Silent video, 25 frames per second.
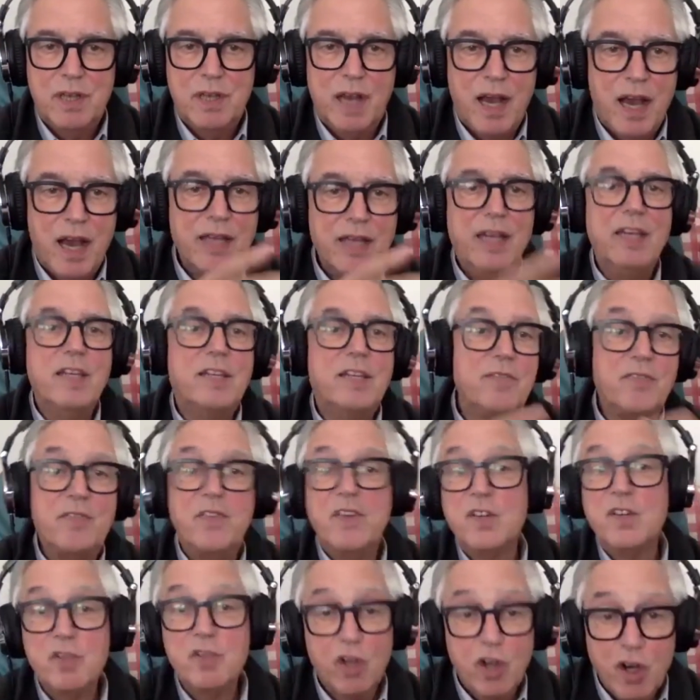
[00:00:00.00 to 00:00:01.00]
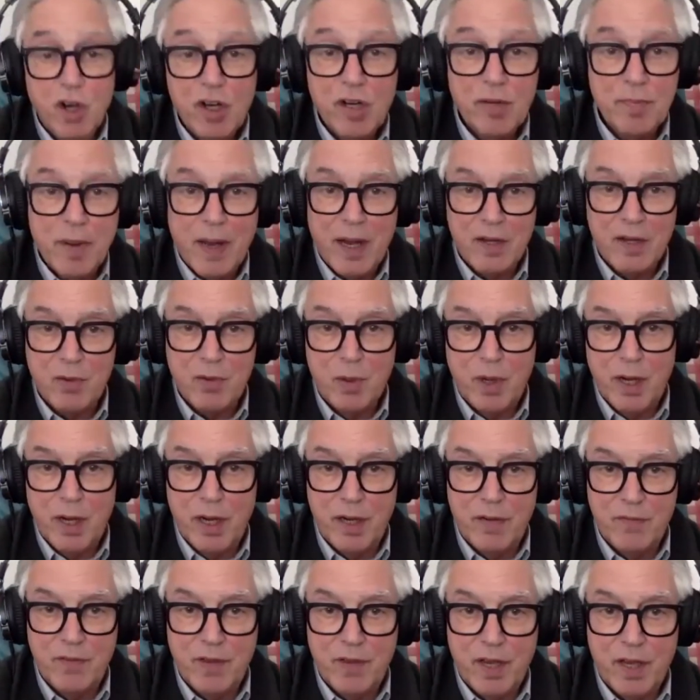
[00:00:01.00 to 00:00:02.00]
I need to feel good about
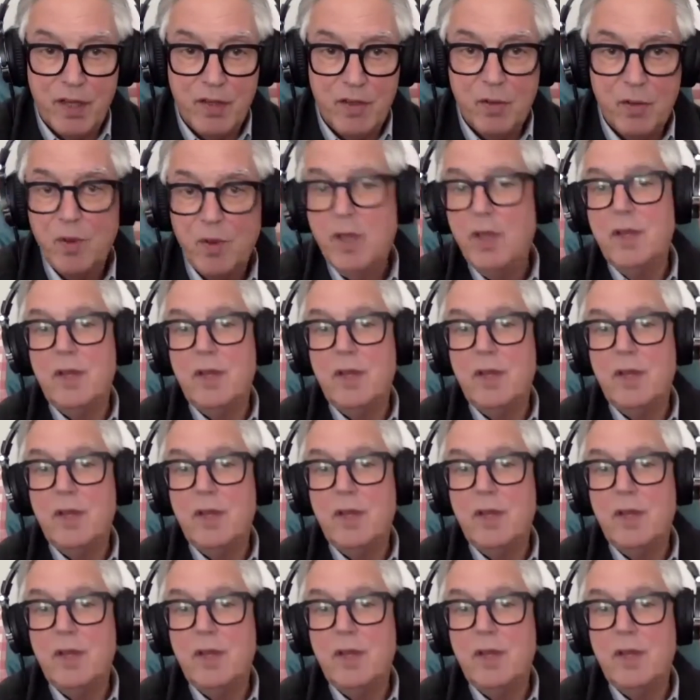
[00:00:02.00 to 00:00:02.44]
creating value.